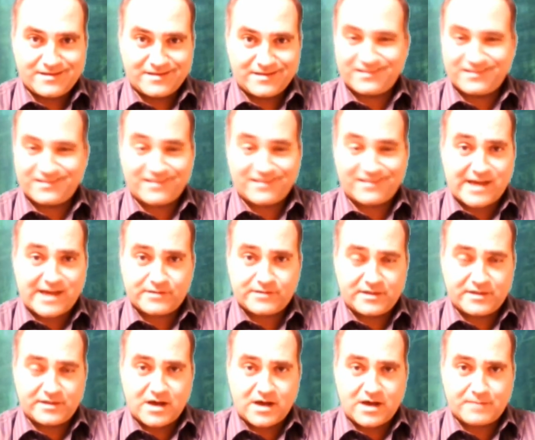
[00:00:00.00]
It's
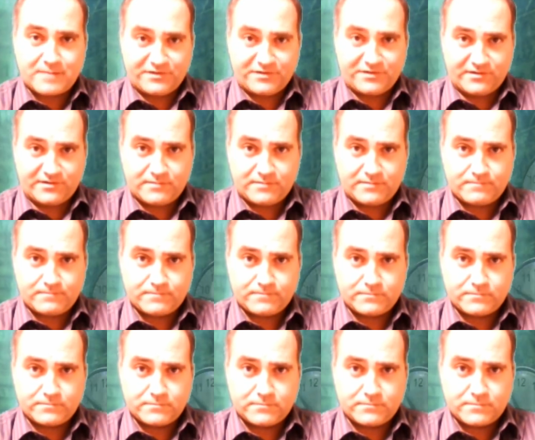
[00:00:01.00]
exactly the opposite.
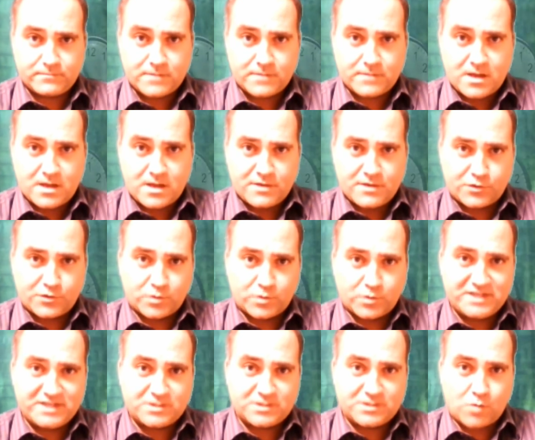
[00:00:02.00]
The
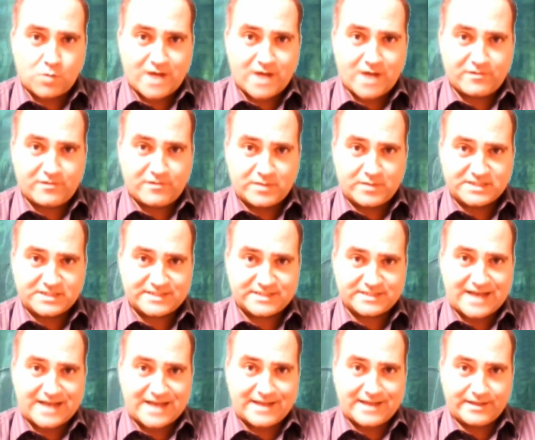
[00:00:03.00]
reason why they've been
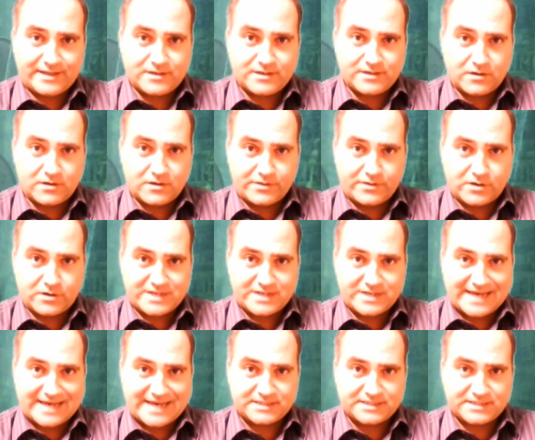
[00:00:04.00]
silent on their
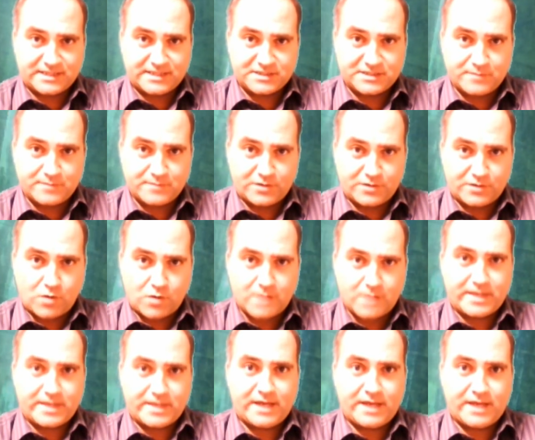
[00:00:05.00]
attacks against Mitt
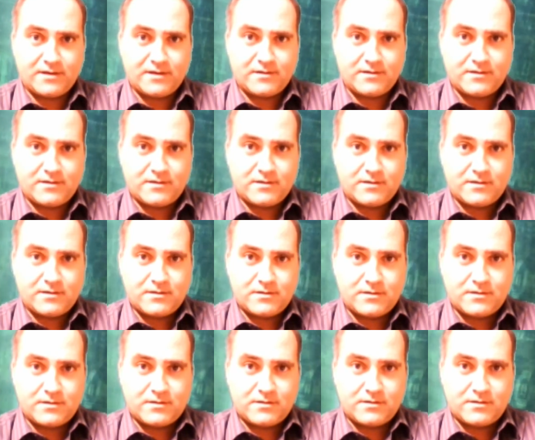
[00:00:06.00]
Romney
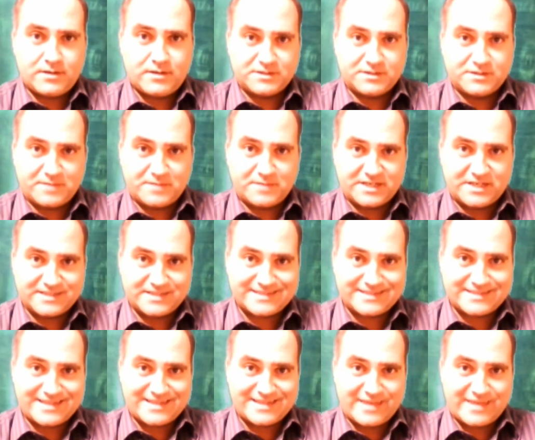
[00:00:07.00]
is
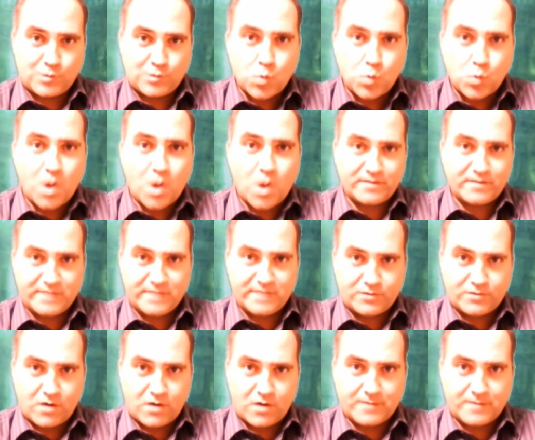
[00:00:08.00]
because they want
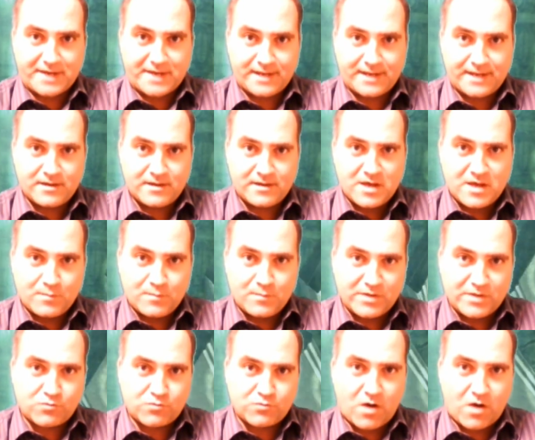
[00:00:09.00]
Mitt Romney.
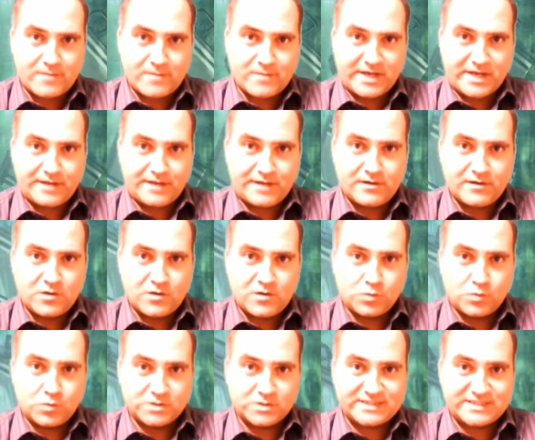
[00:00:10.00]
Mitt Romney
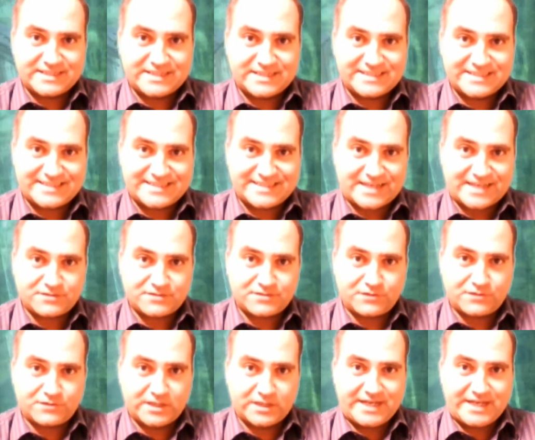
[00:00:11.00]
will
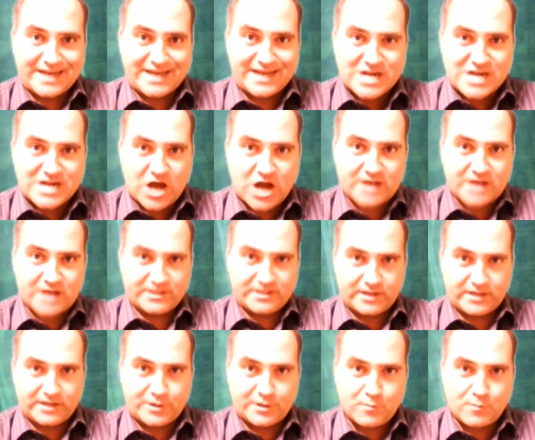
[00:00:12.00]
successfully
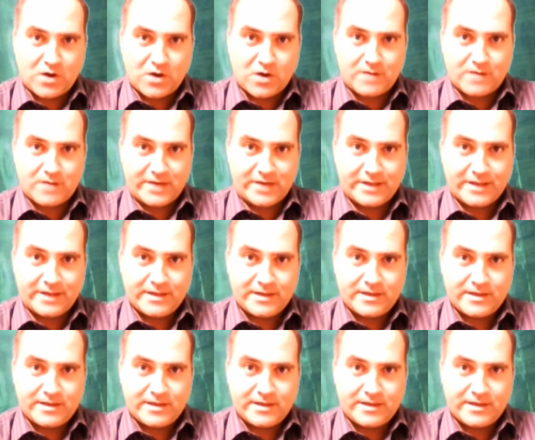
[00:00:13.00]
inoculate Obama